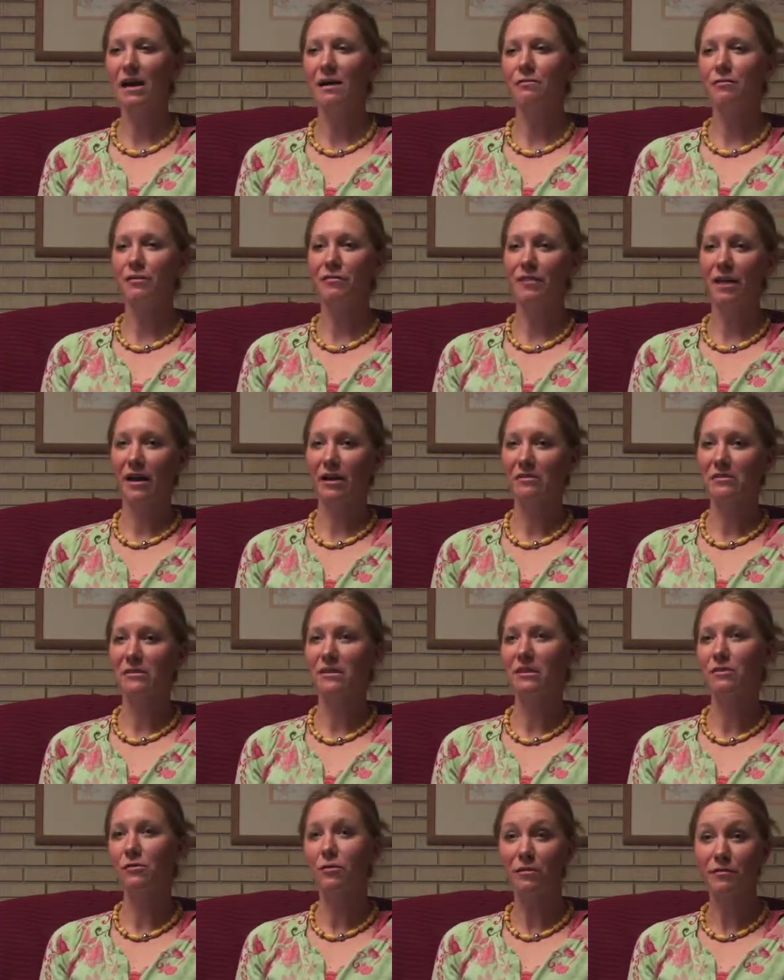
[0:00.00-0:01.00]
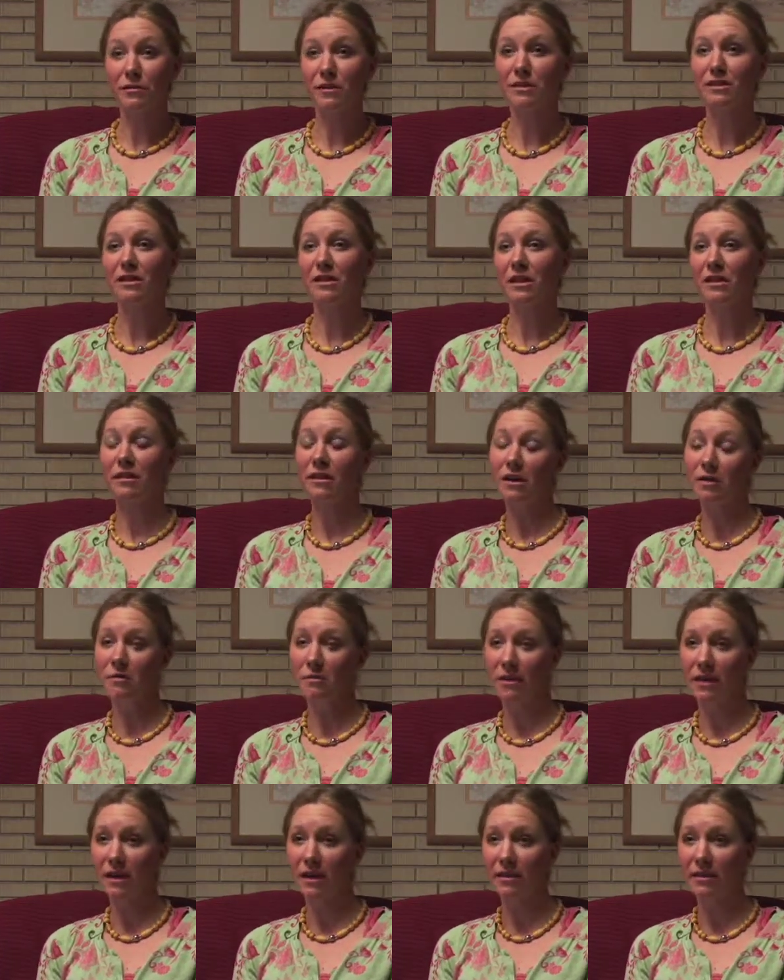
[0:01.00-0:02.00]
We found an orphanage in
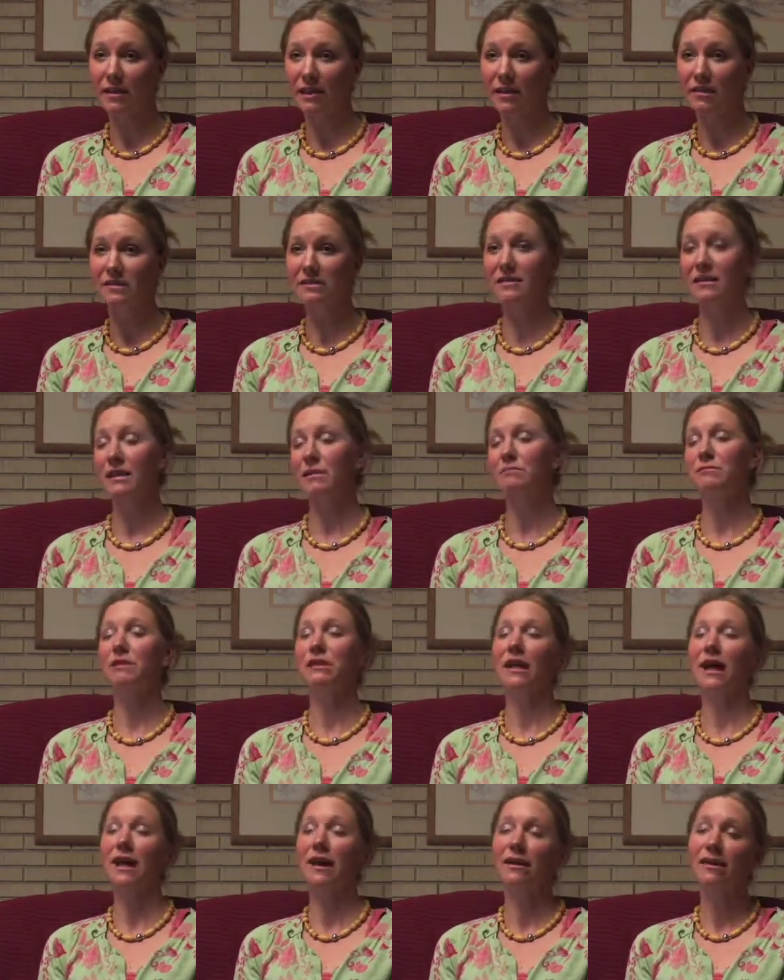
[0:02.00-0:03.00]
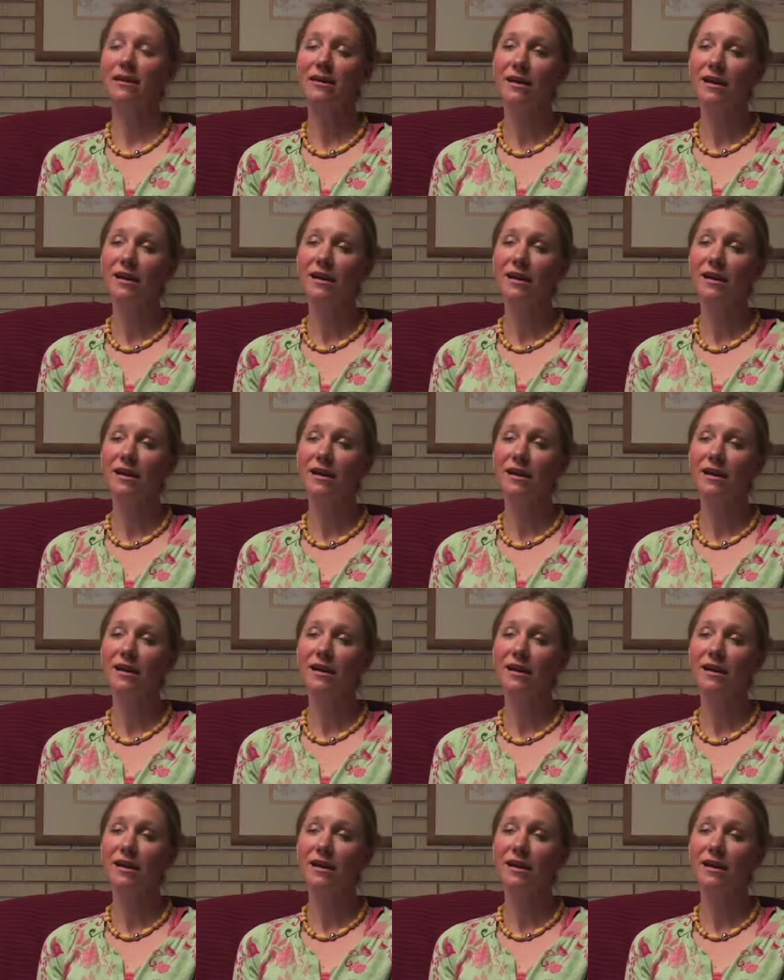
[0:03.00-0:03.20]
Ethiopia that seemed like